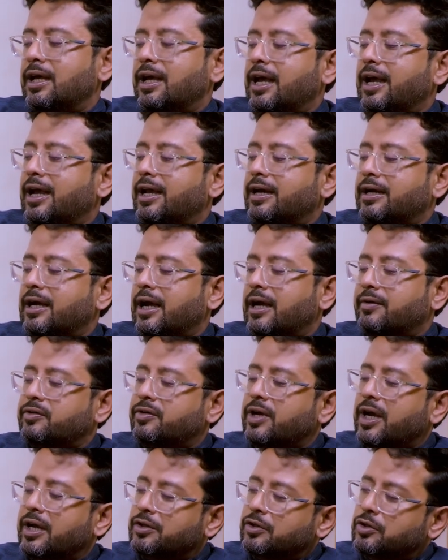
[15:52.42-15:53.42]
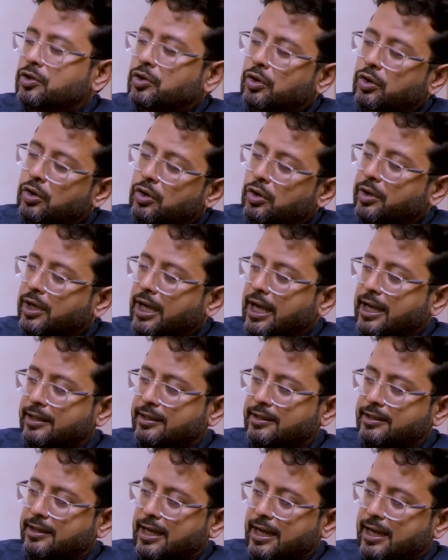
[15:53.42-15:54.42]
And I have tried to look at
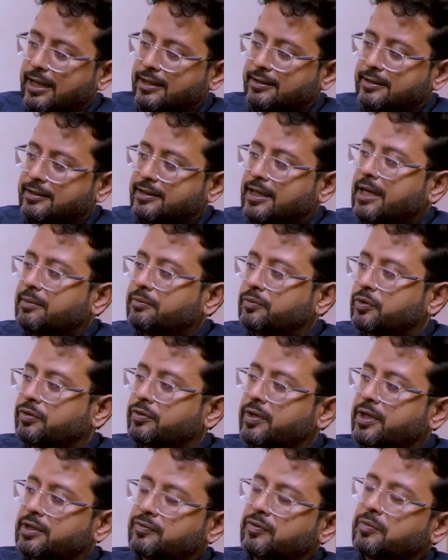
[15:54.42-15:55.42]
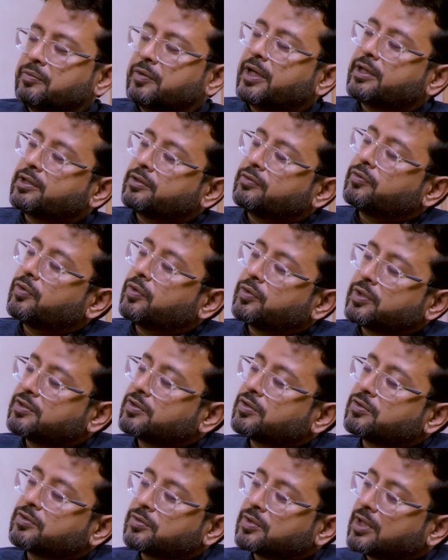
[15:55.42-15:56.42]
it as time progressed from
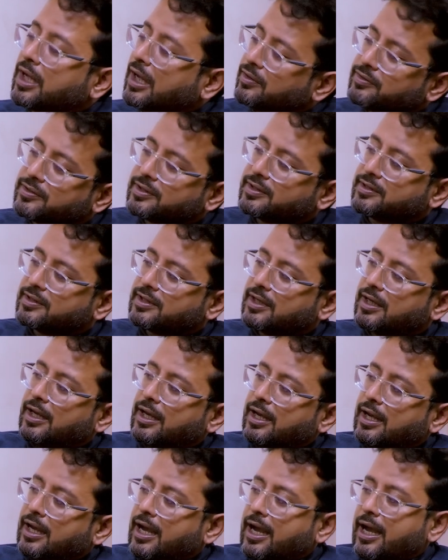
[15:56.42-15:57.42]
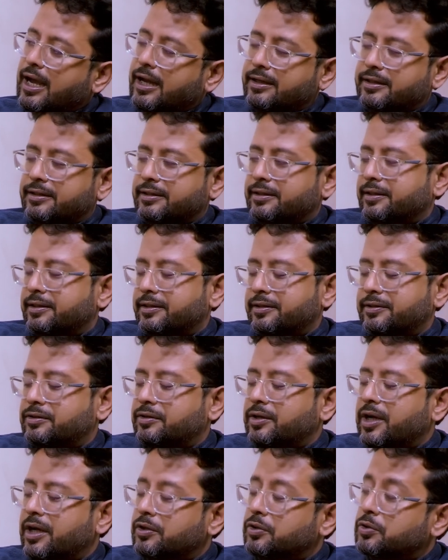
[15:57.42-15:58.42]
1940s to 2000s and
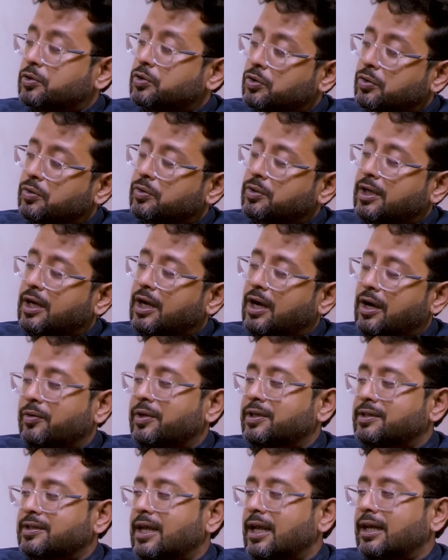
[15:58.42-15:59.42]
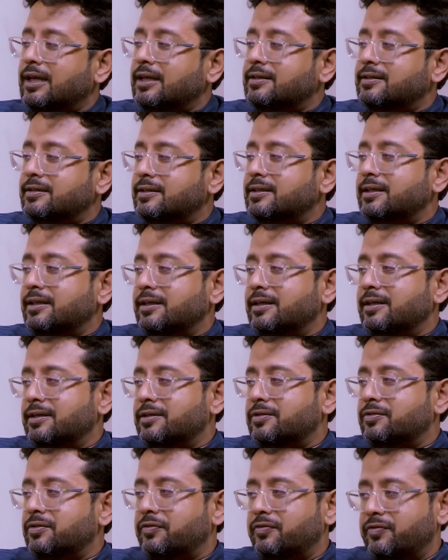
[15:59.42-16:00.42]
try to show that how exactly city
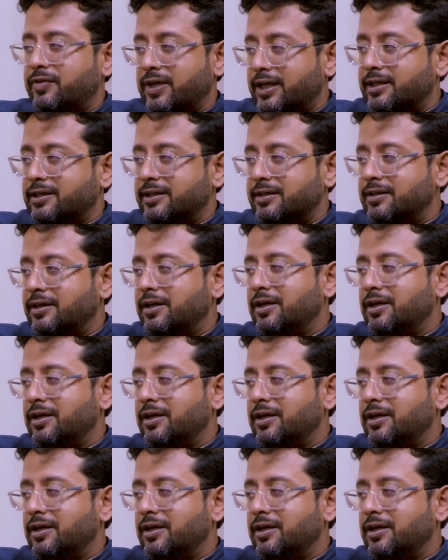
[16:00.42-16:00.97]
is reflected